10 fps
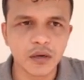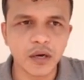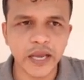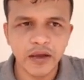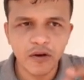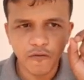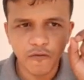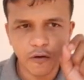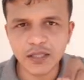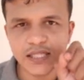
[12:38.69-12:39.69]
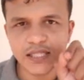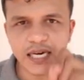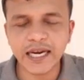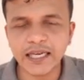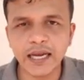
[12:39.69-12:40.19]
Okay, for this
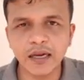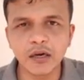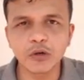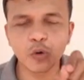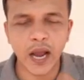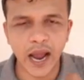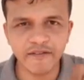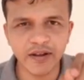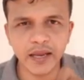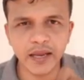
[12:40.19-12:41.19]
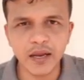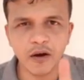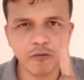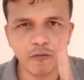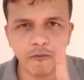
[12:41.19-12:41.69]
rectangle to have area of
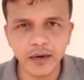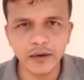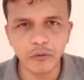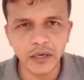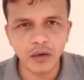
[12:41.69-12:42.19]
1 unit,